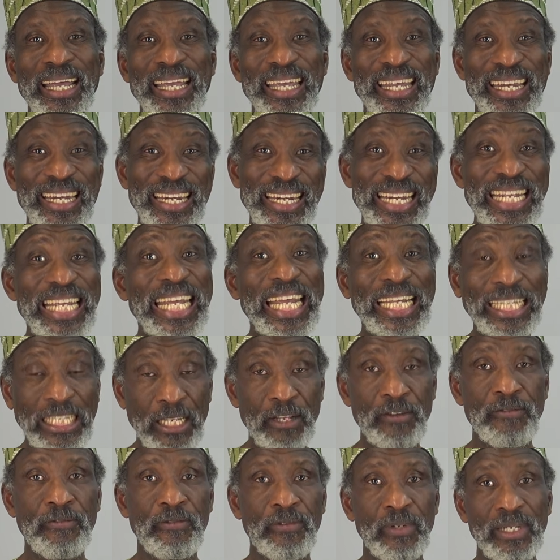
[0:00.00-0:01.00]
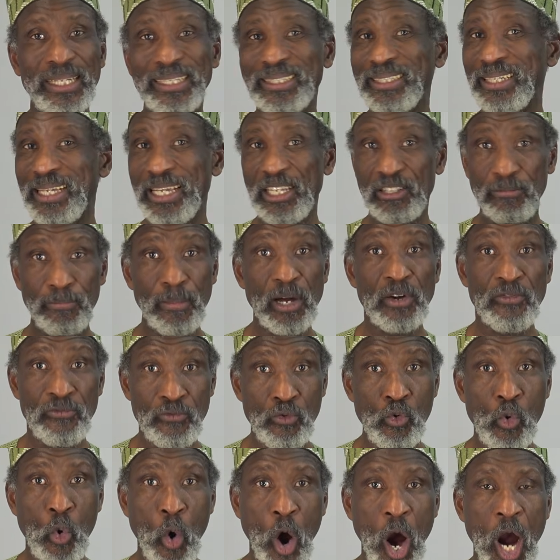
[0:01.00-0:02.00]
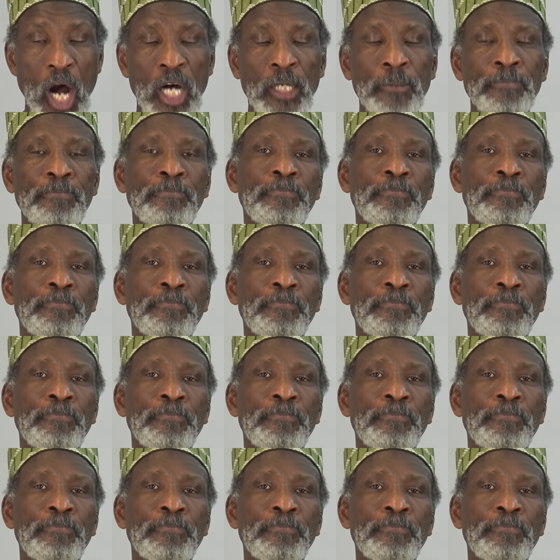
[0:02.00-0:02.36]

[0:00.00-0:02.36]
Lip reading: indicative, this is marfu'a.